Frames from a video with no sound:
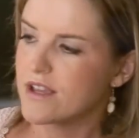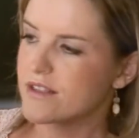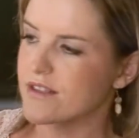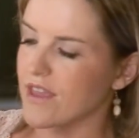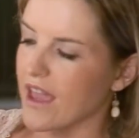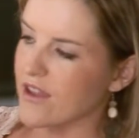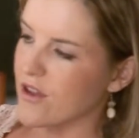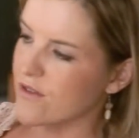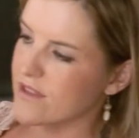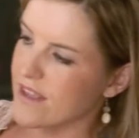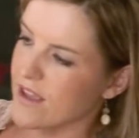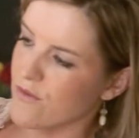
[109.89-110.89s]
So that
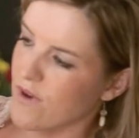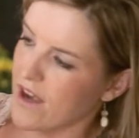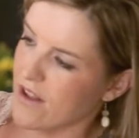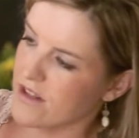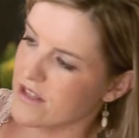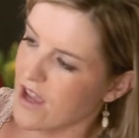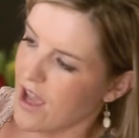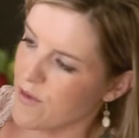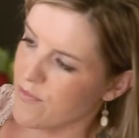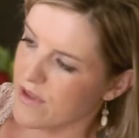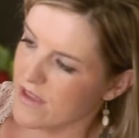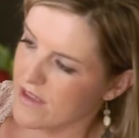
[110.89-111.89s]
goes in right on top.